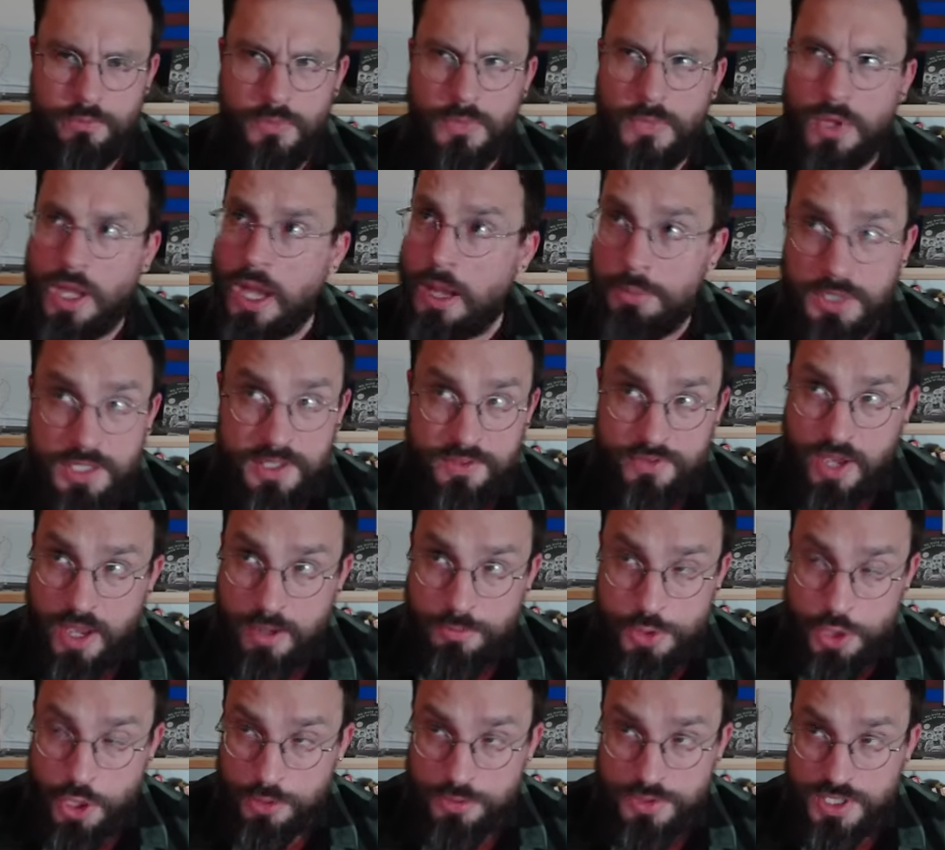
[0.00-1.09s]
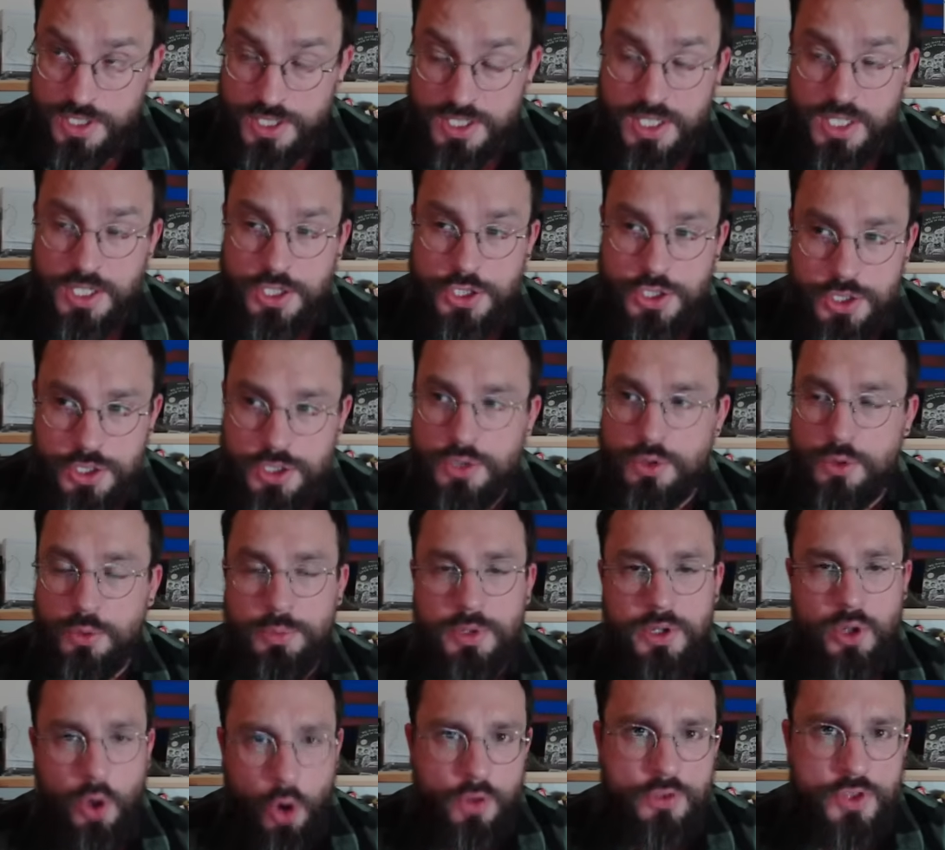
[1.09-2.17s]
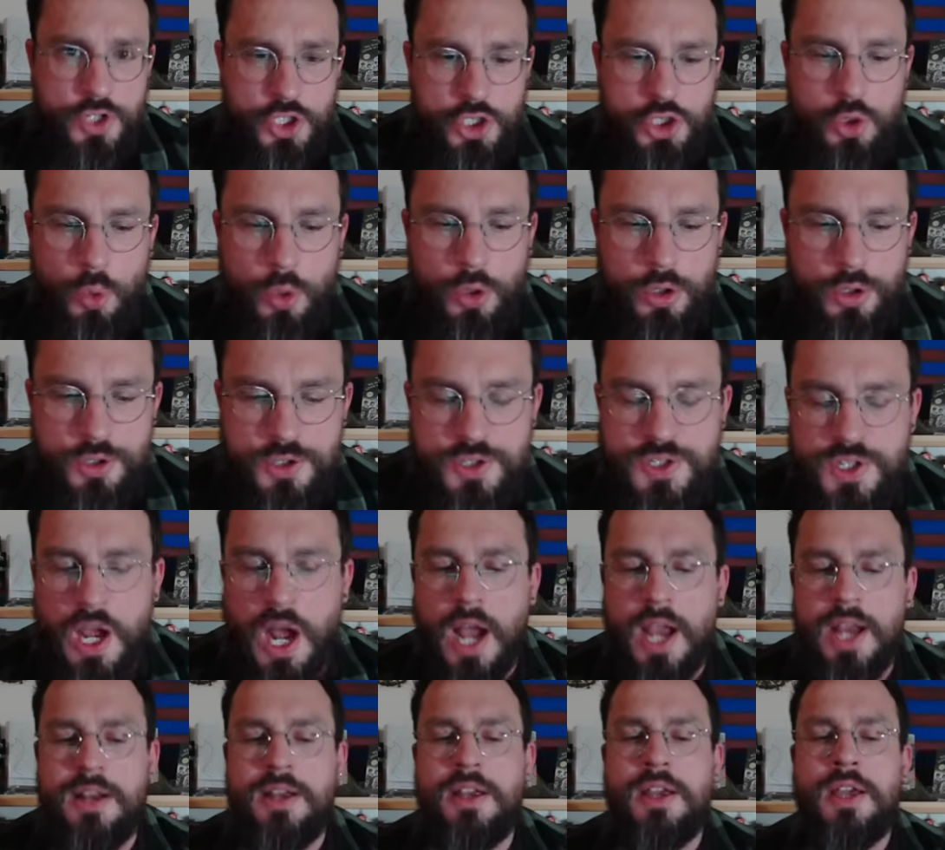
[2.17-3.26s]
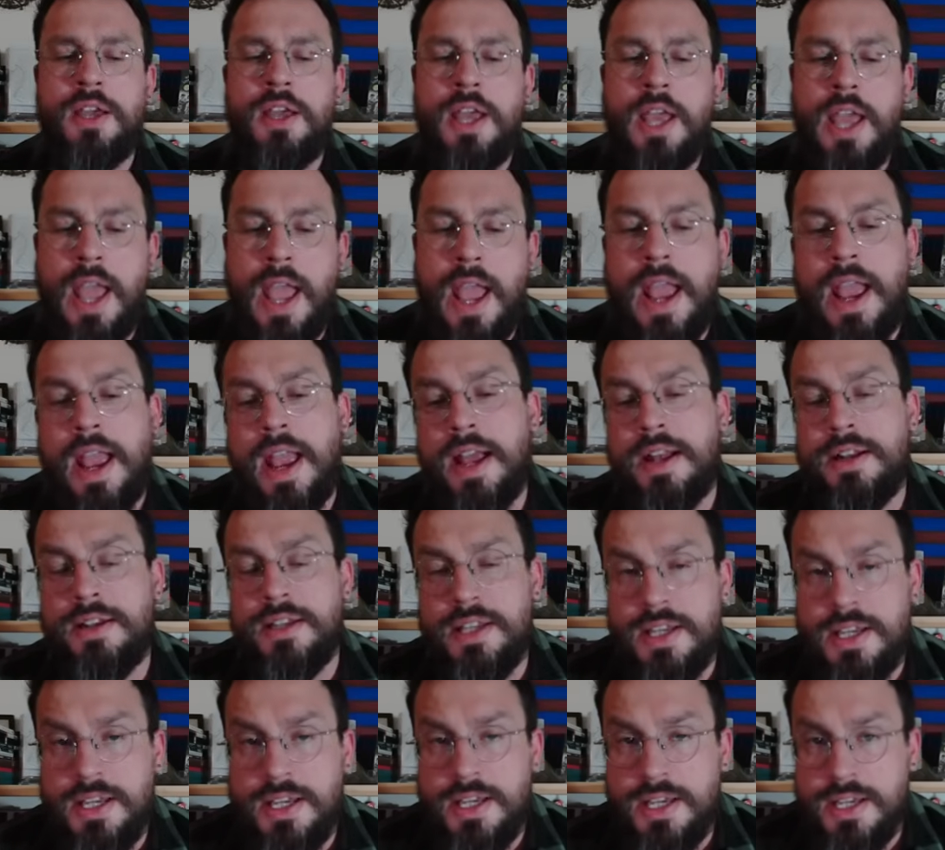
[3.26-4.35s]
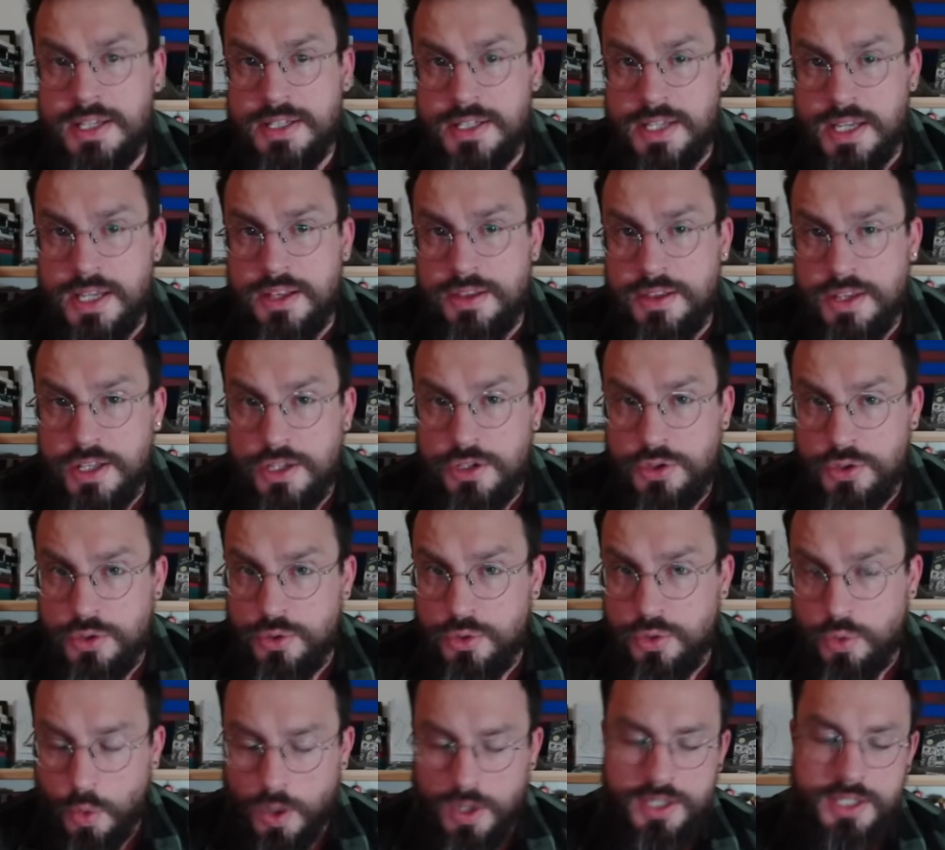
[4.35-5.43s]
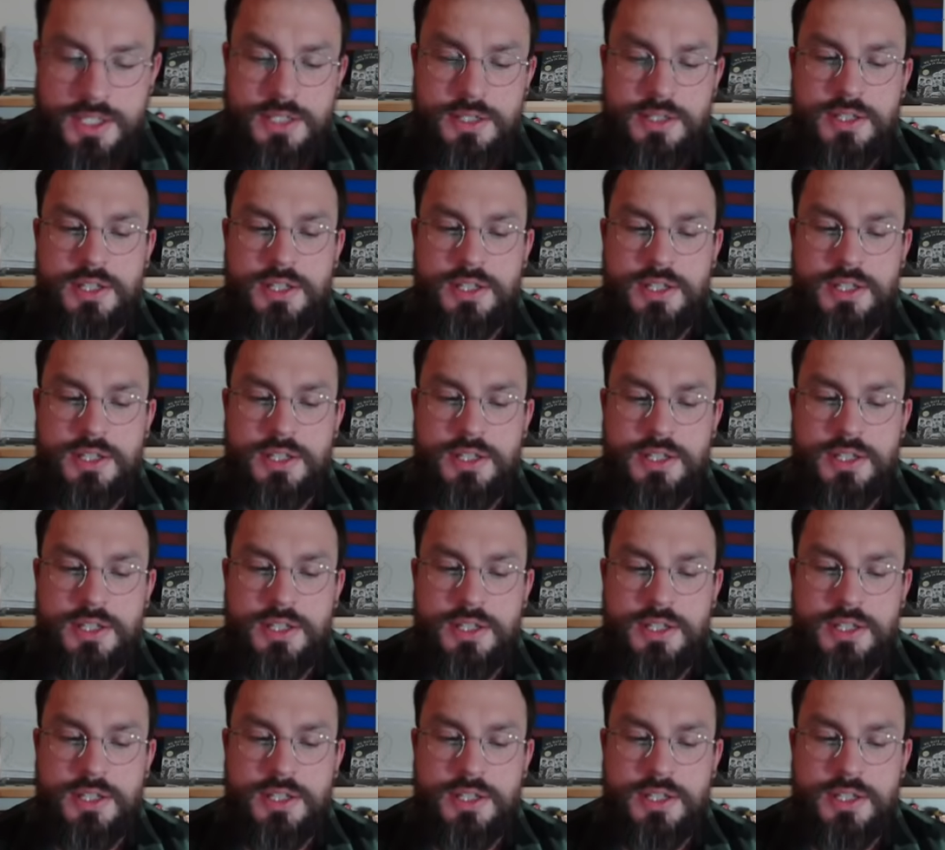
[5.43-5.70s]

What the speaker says: I believe Cam Jones is 6'2", but on the shorter side, and he is in the 220s.